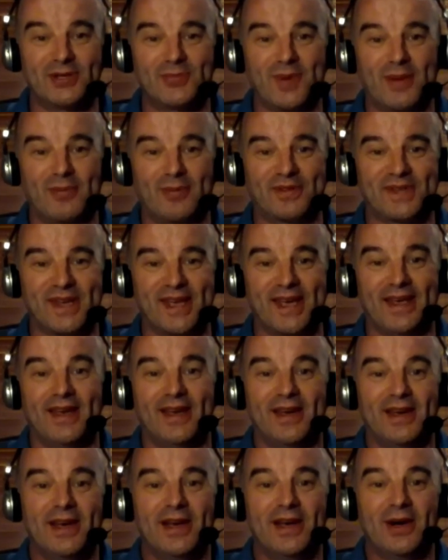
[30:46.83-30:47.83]
People say,
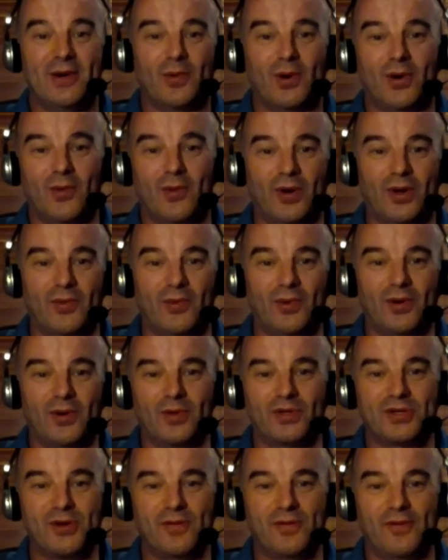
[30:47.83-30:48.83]

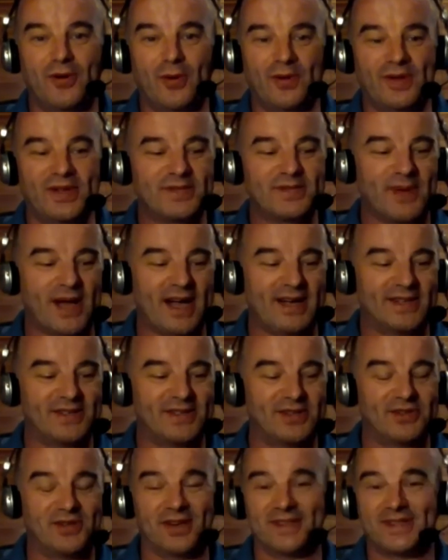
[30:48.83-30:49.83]
what's your view on this
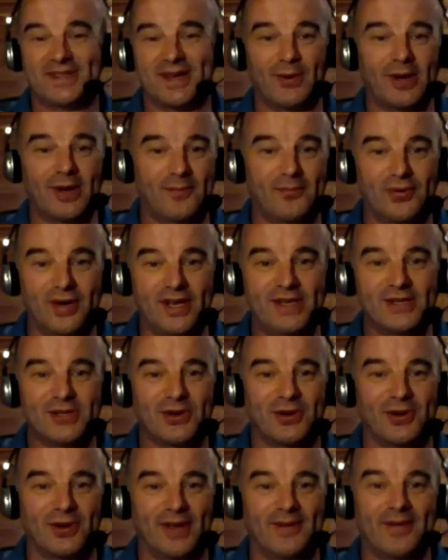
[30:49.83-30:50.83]
passage? And I say, well, I preached on it.